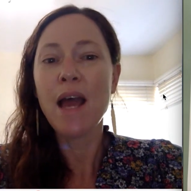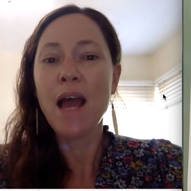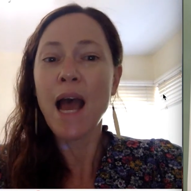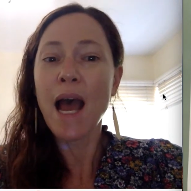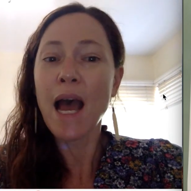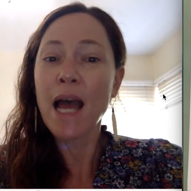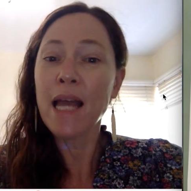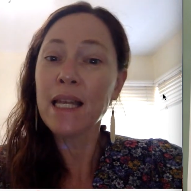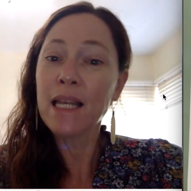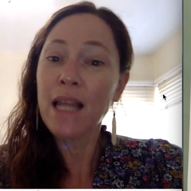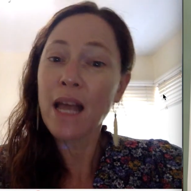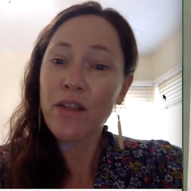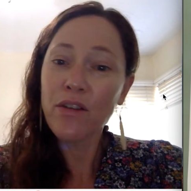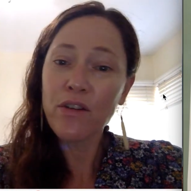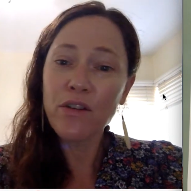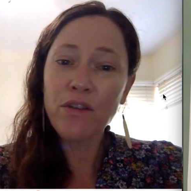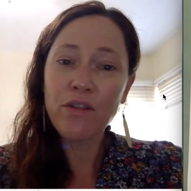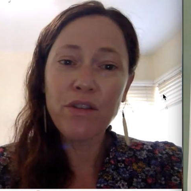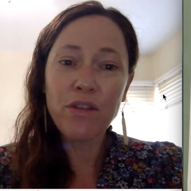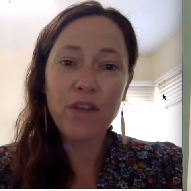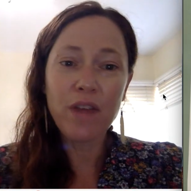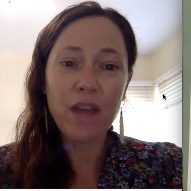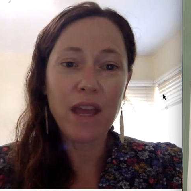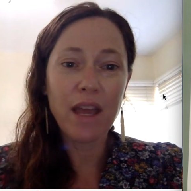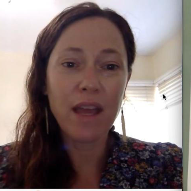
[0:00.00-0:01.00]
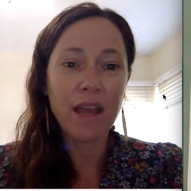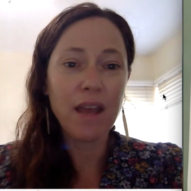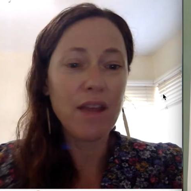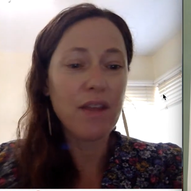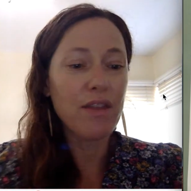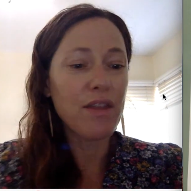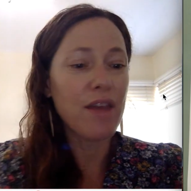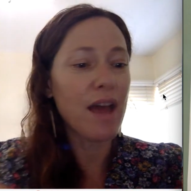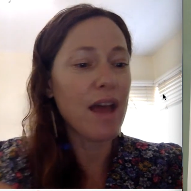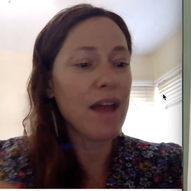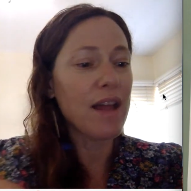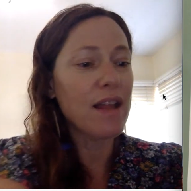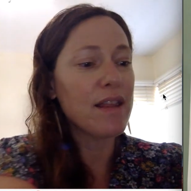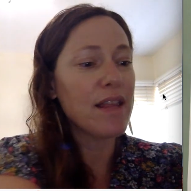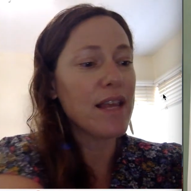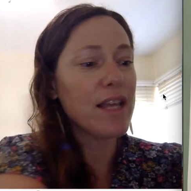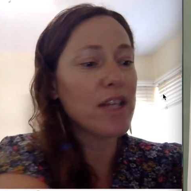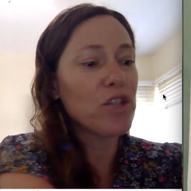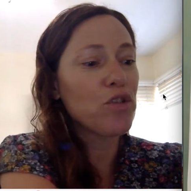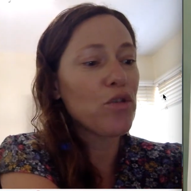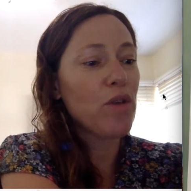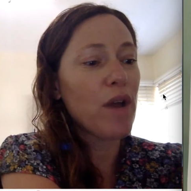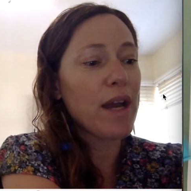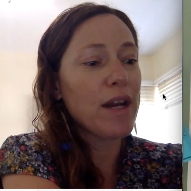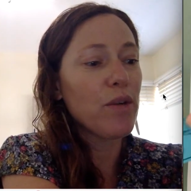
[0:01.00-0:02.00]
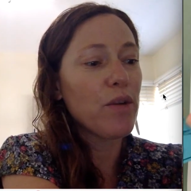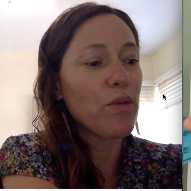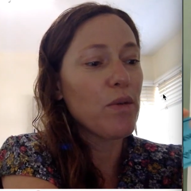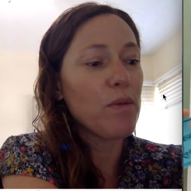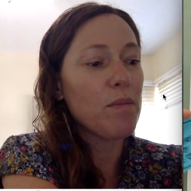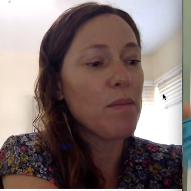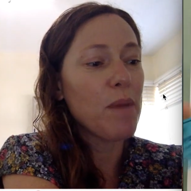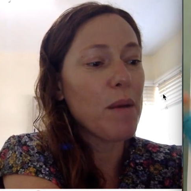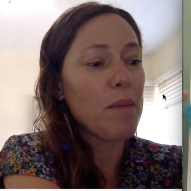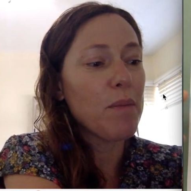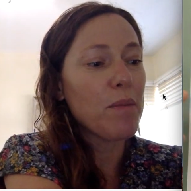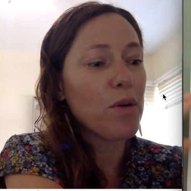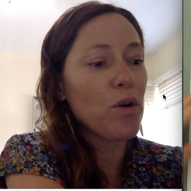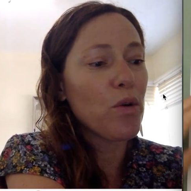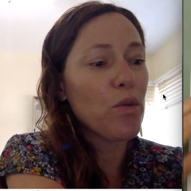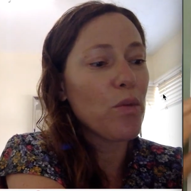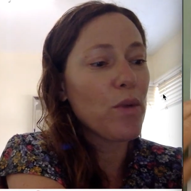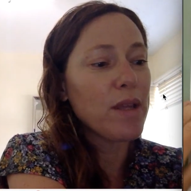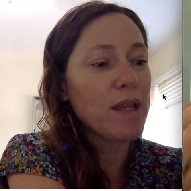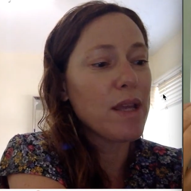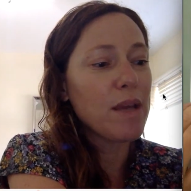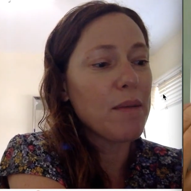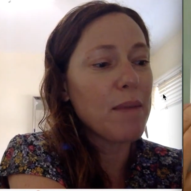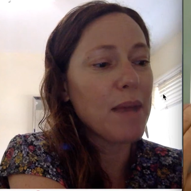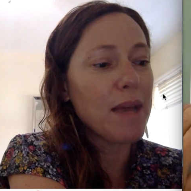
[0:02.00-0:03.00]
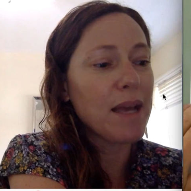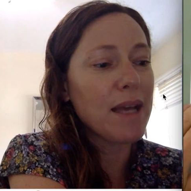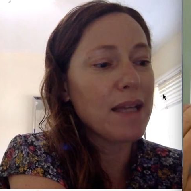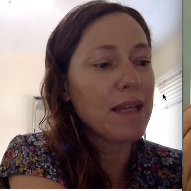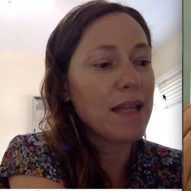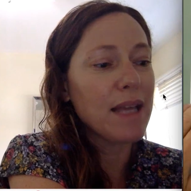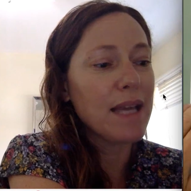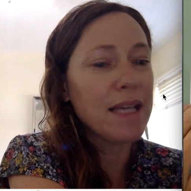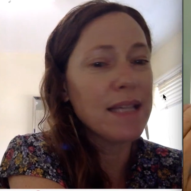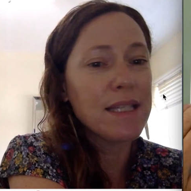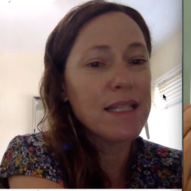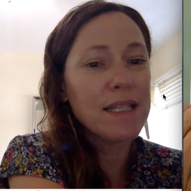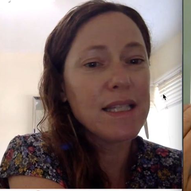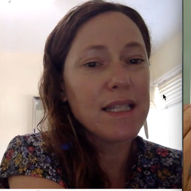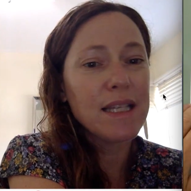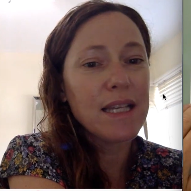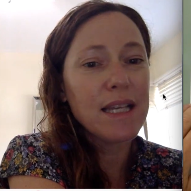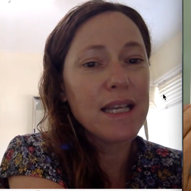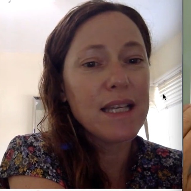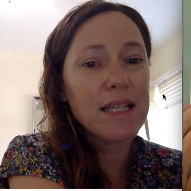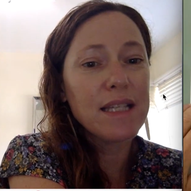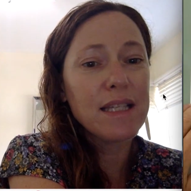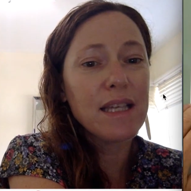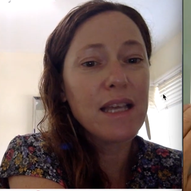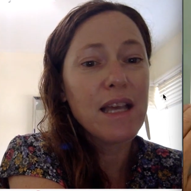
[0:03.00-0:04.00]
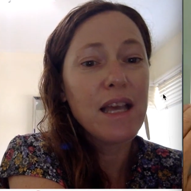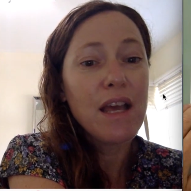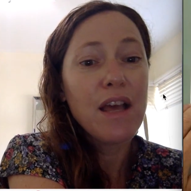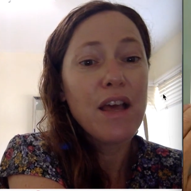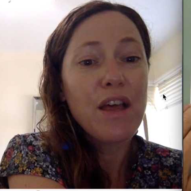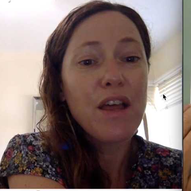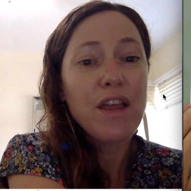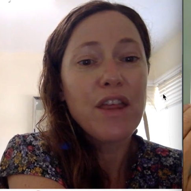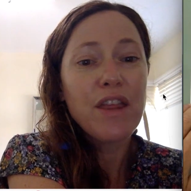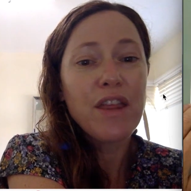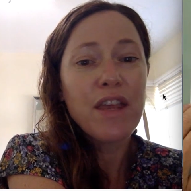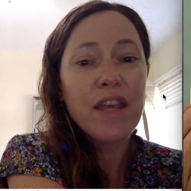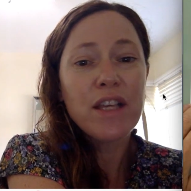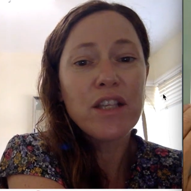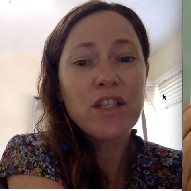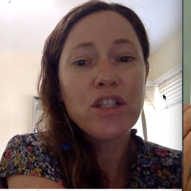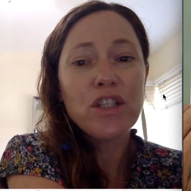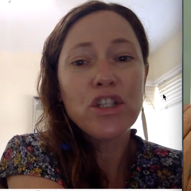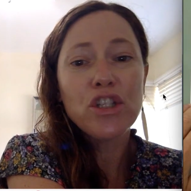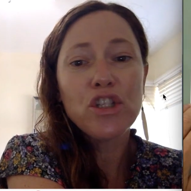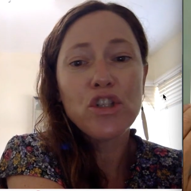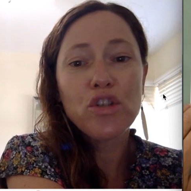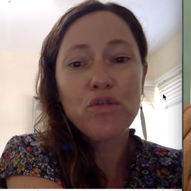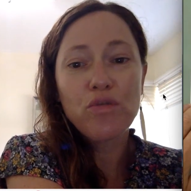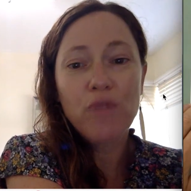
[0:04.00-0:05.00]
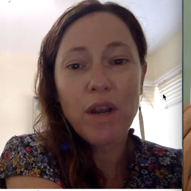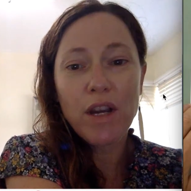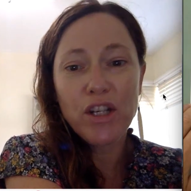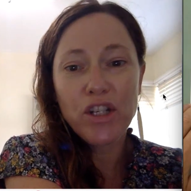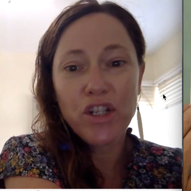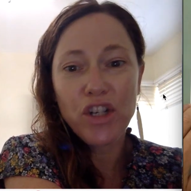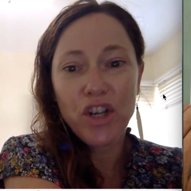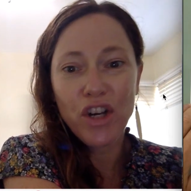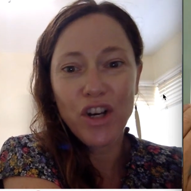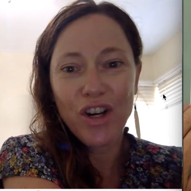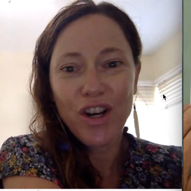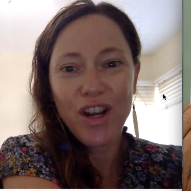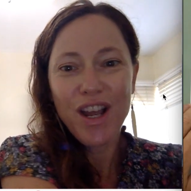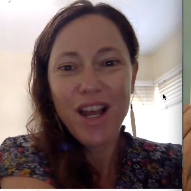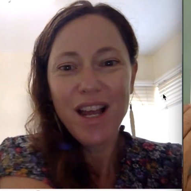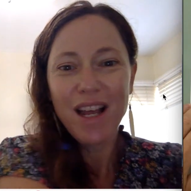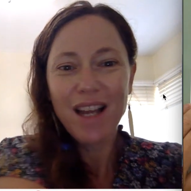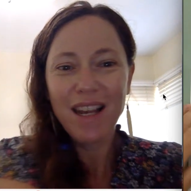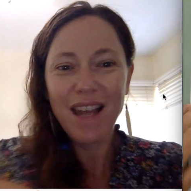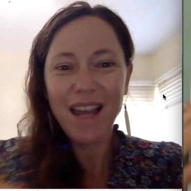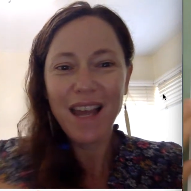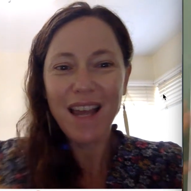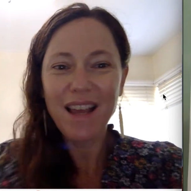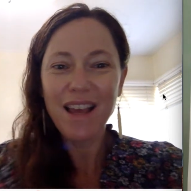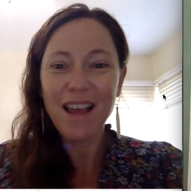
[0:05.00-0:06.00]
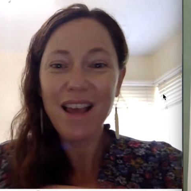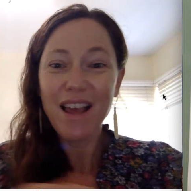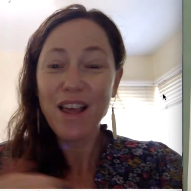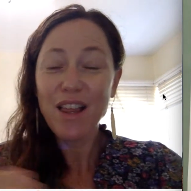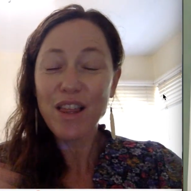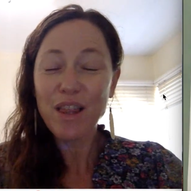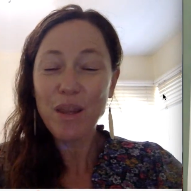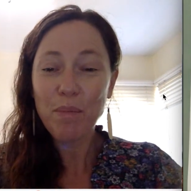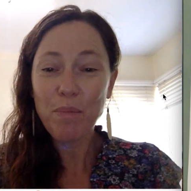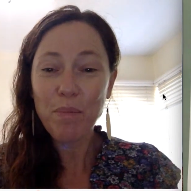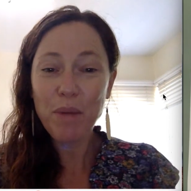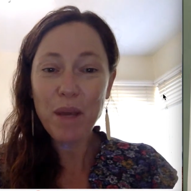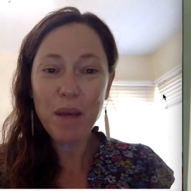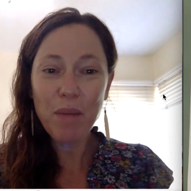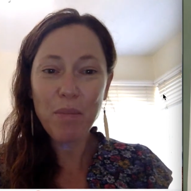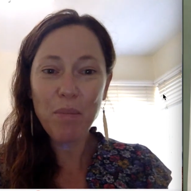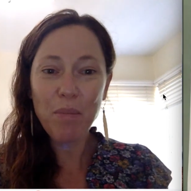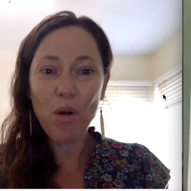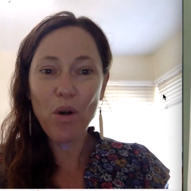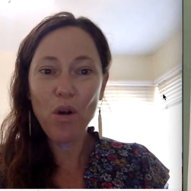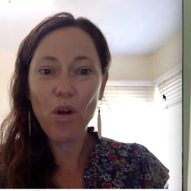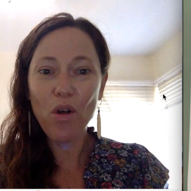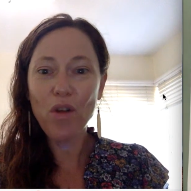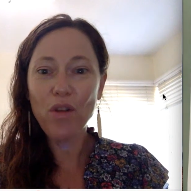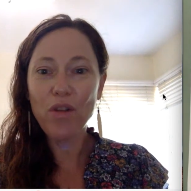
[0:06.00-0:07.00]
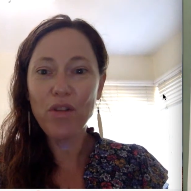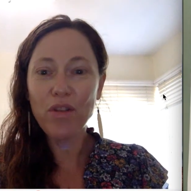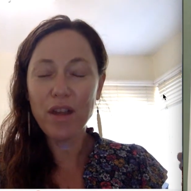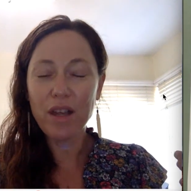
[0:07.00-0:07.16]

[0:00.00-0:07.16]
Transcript: Another thing that they try to remember when they make lists is things to treasure, like the people,